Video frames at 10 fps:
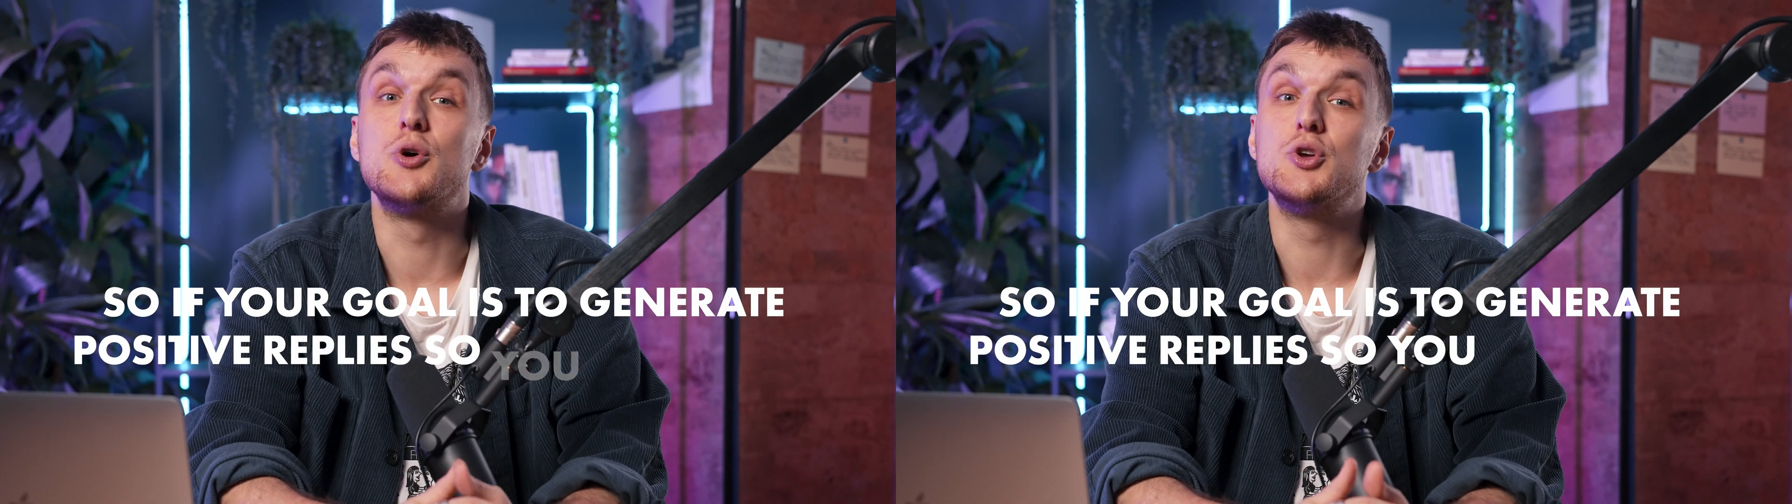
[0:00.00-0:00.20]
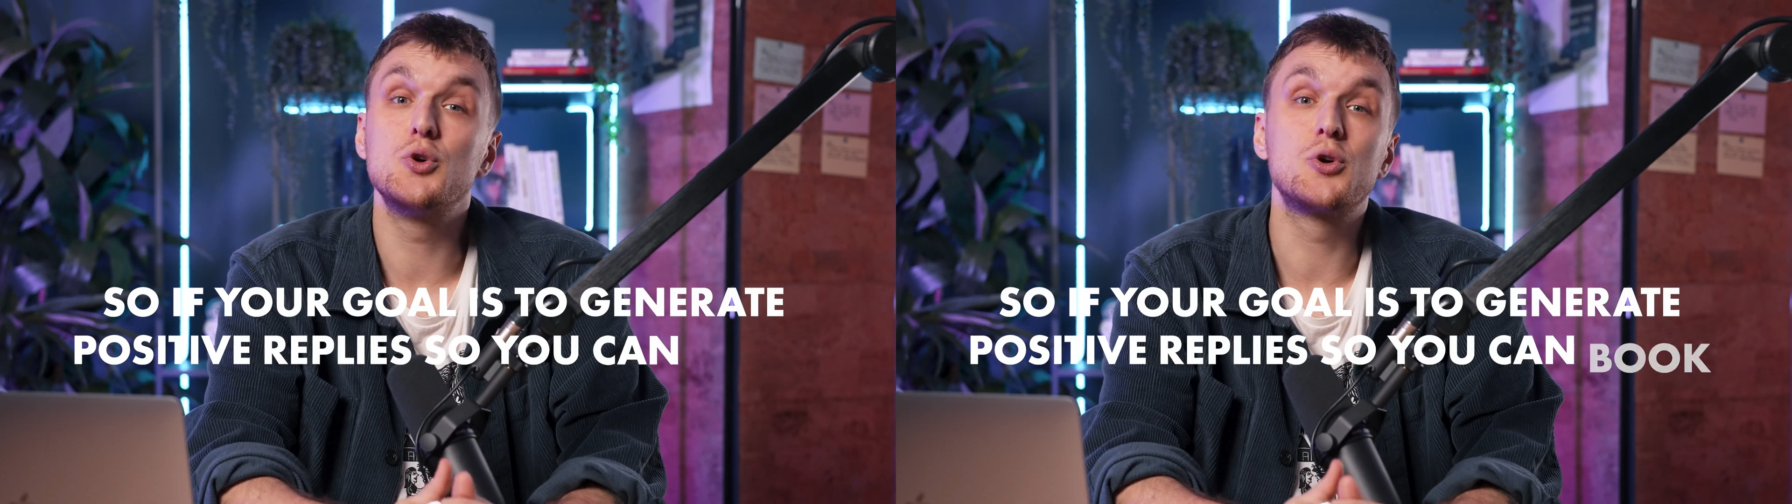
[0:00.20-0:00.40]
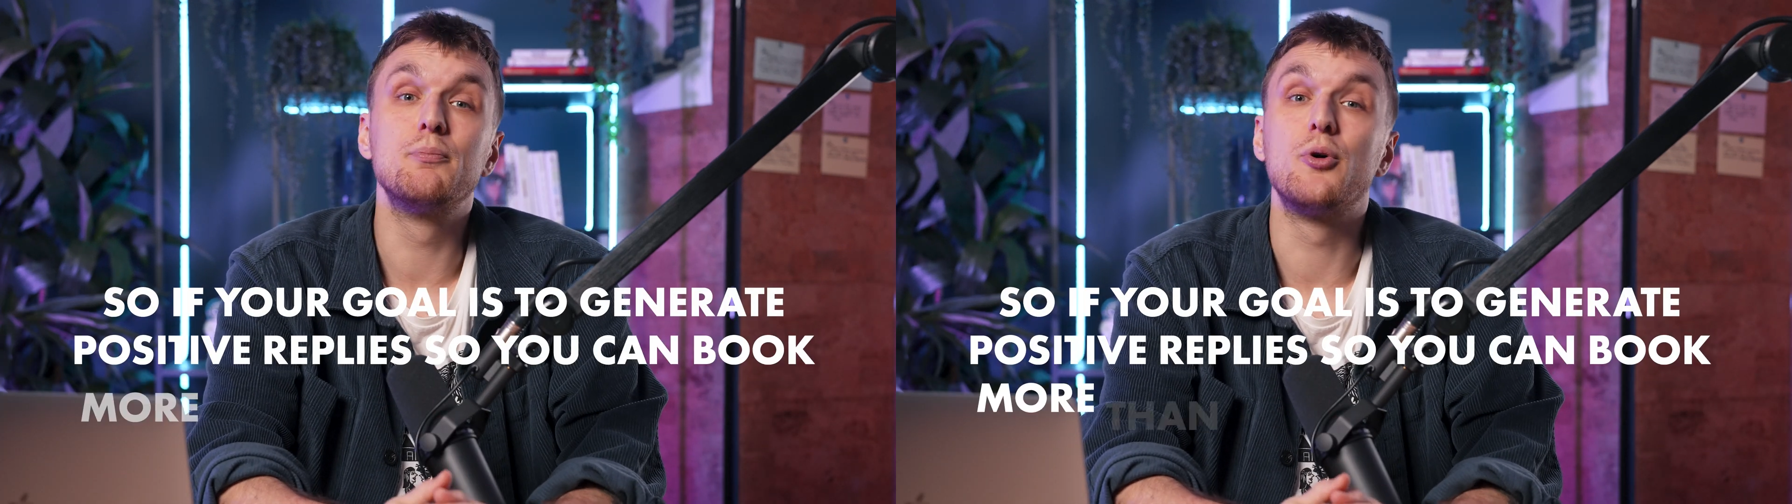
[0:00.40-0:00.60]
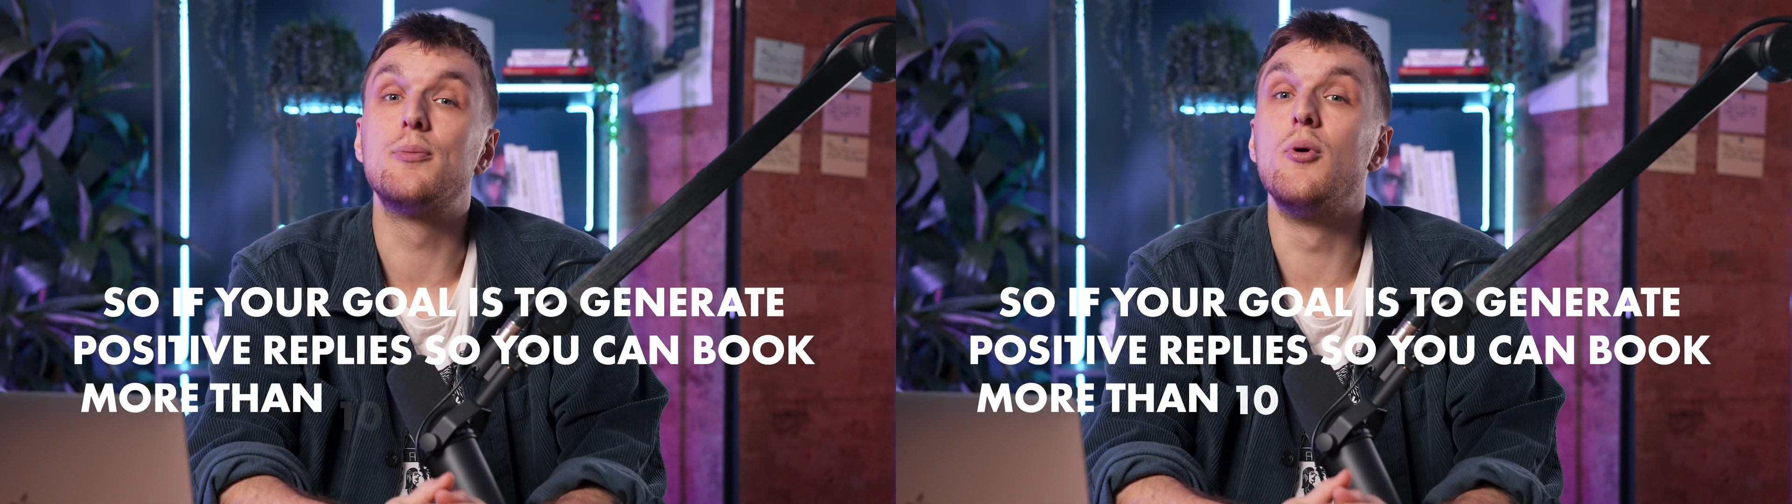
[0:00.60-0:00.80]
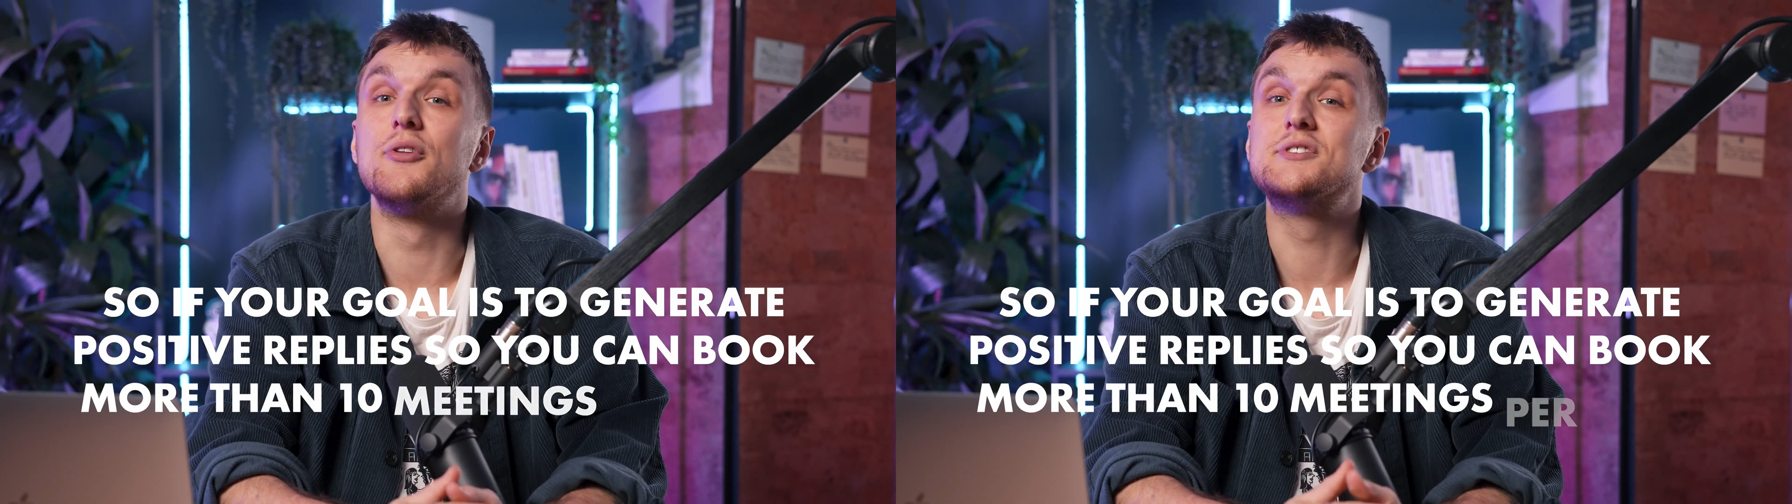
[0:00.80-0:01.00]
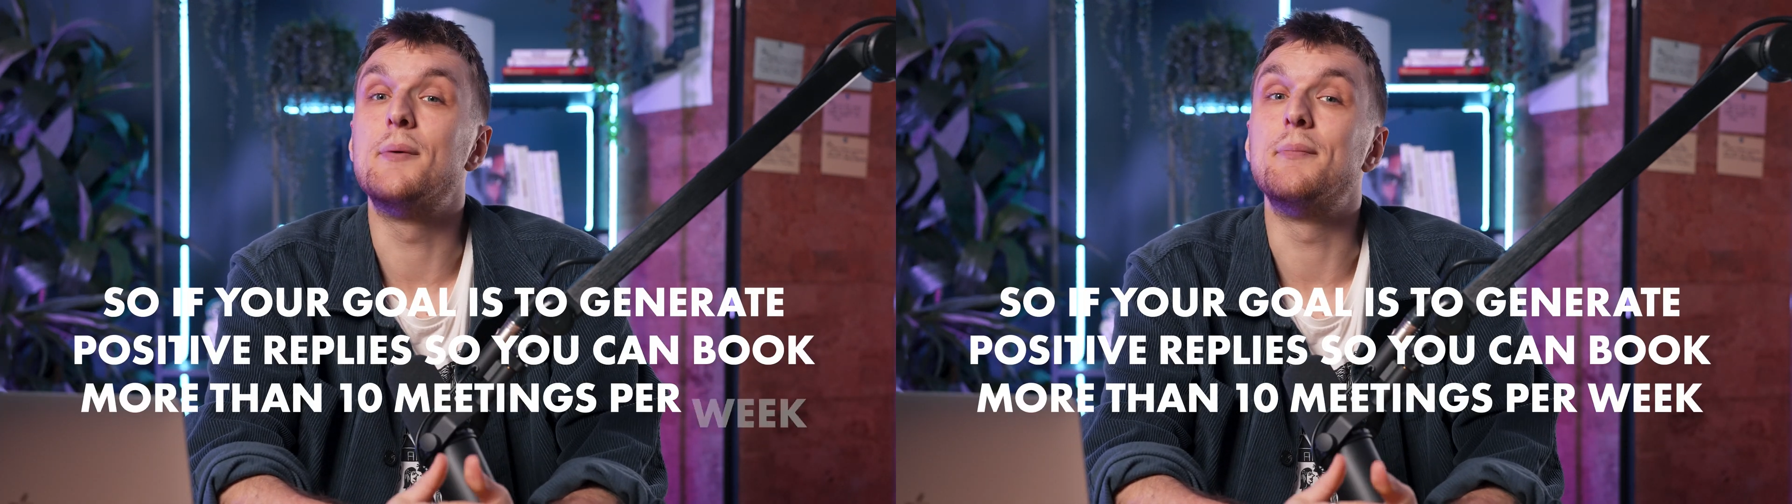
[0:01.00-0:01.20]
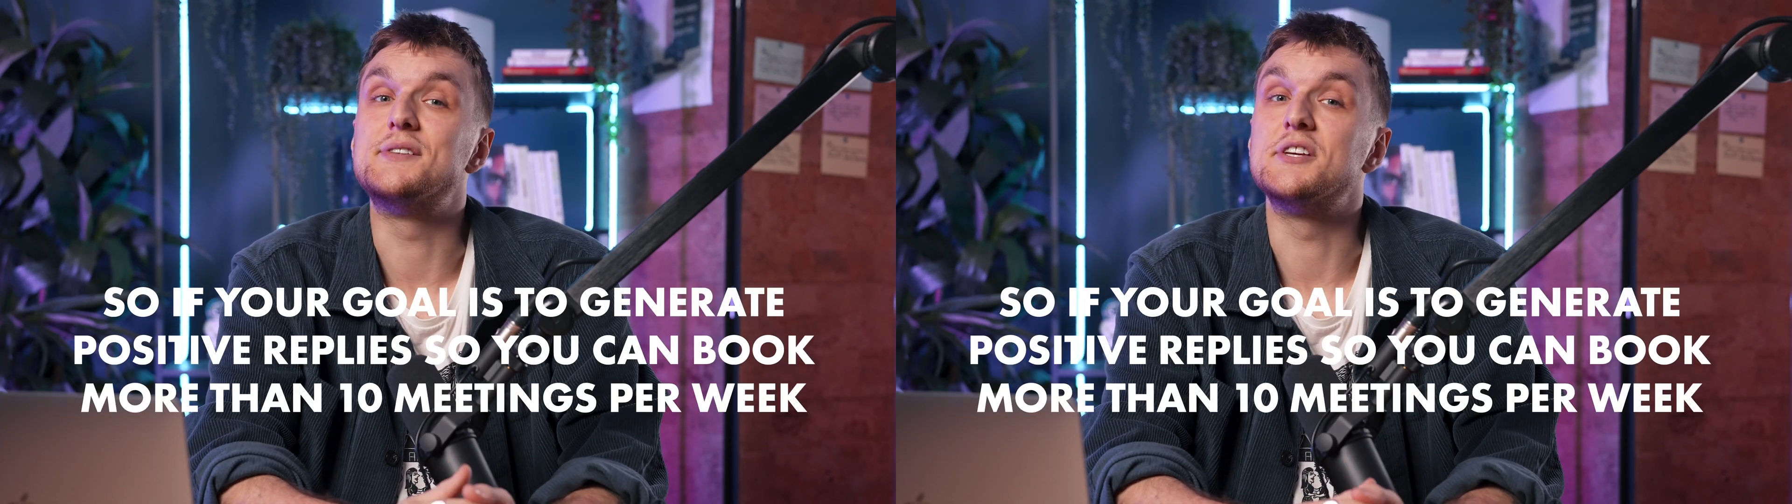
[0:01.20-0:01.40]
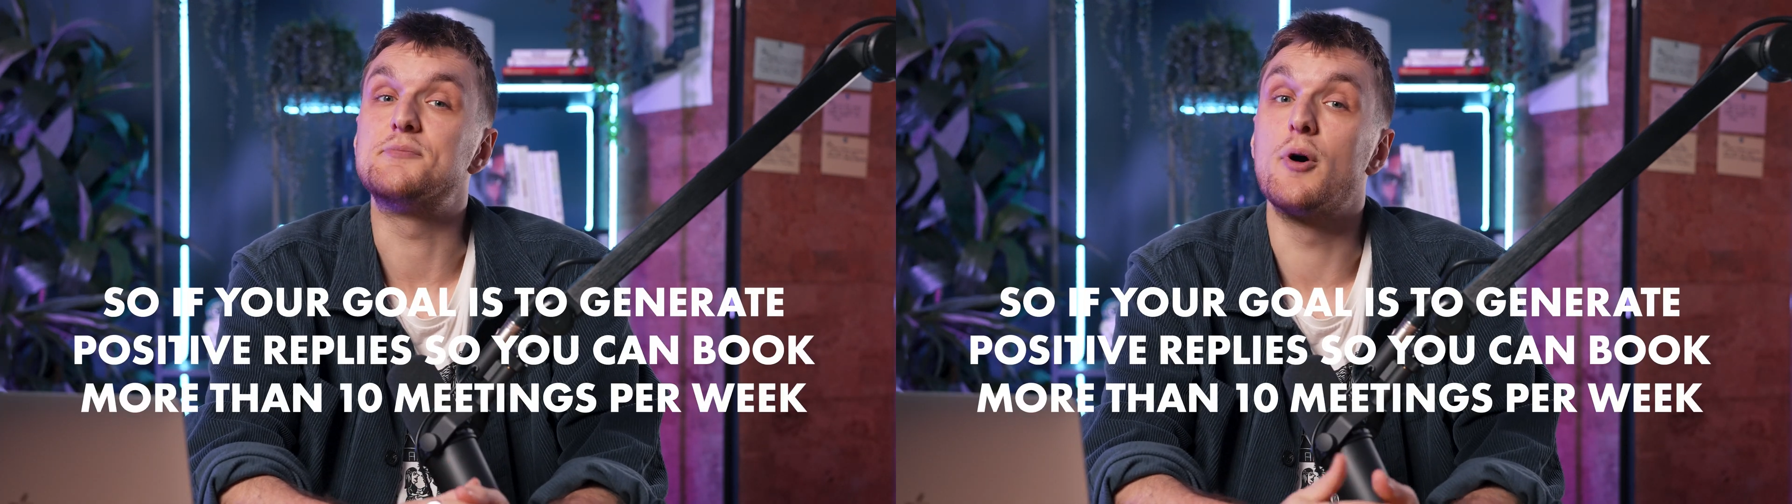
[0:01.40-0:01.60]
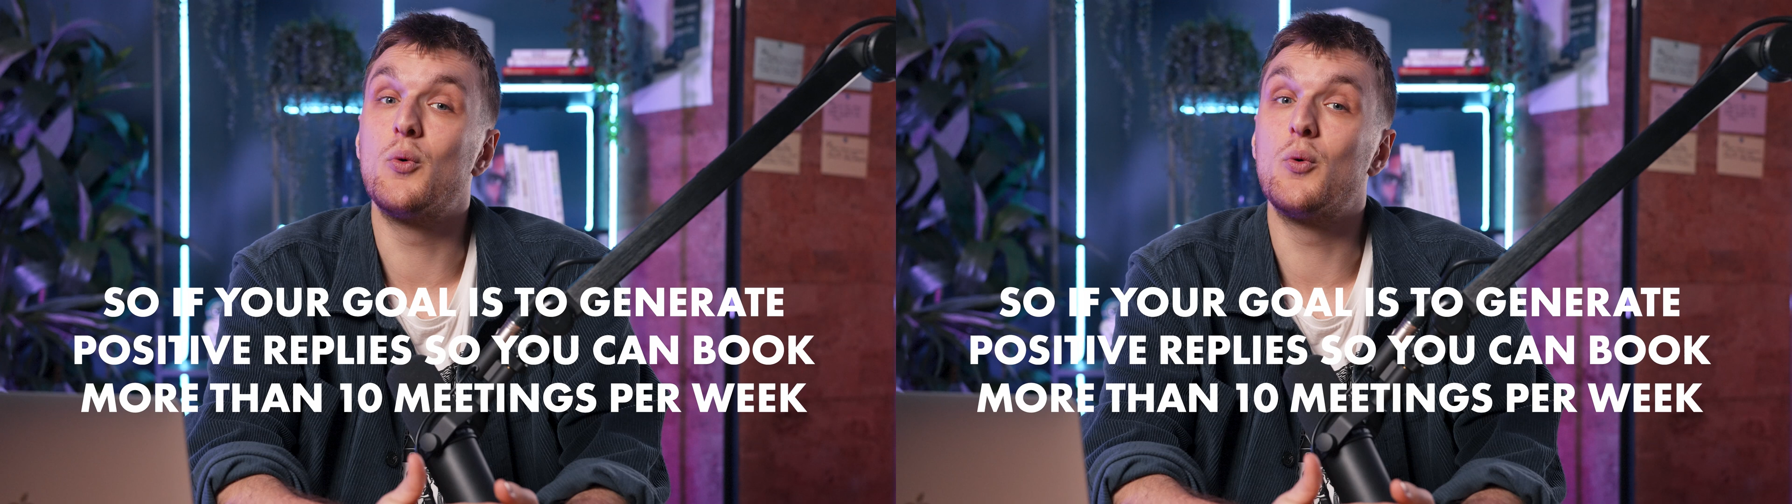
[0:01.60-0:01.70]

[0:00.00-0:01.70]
so you can book more than 10 meetings per